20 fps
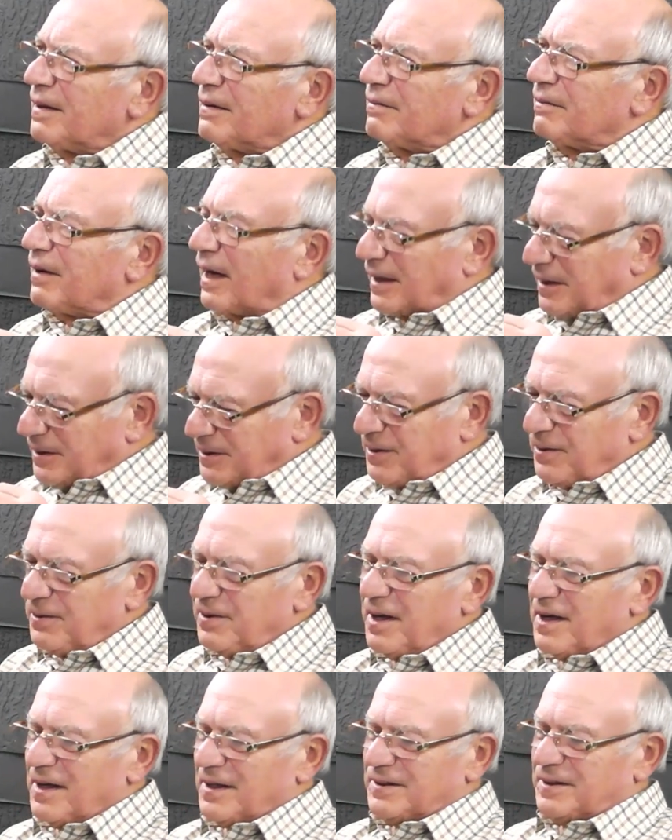Right, two
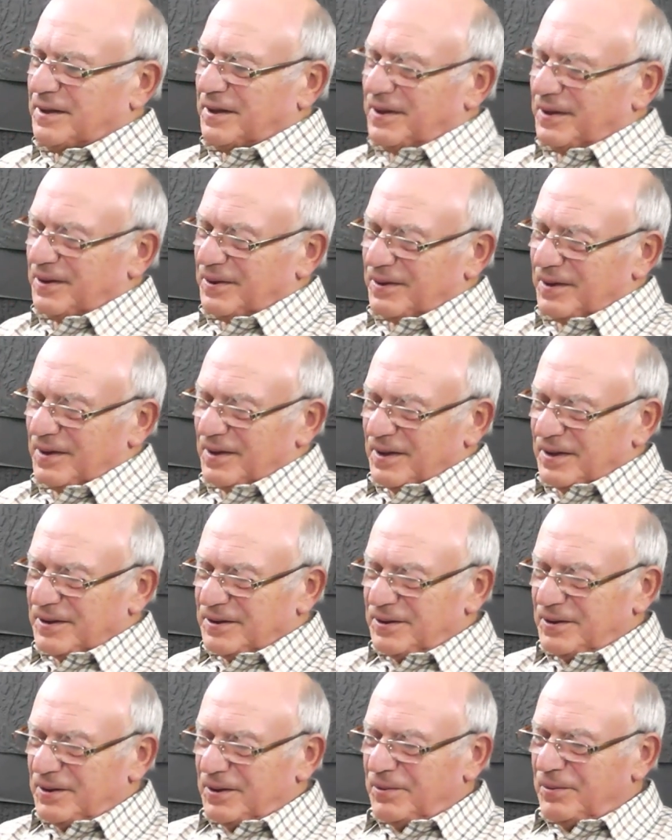years ago.
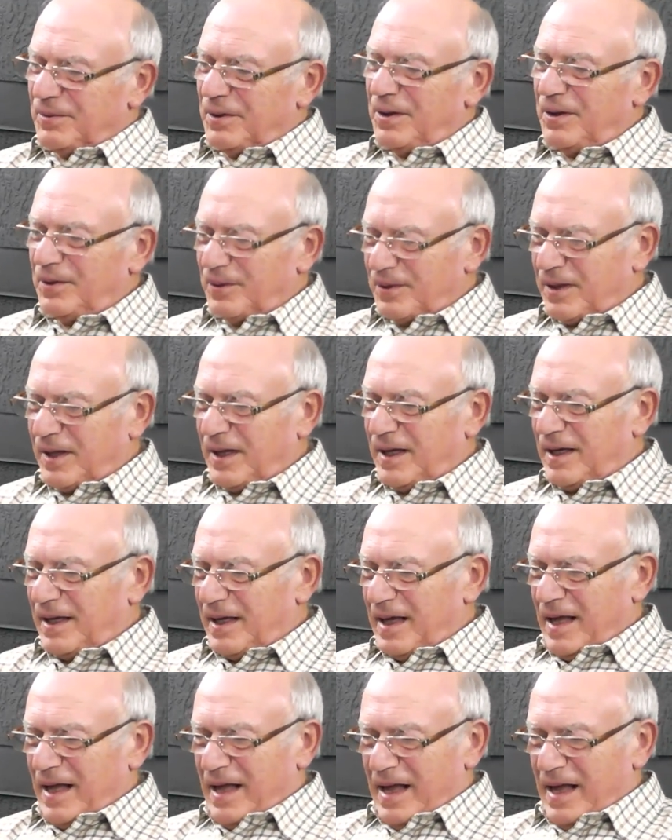So we're looking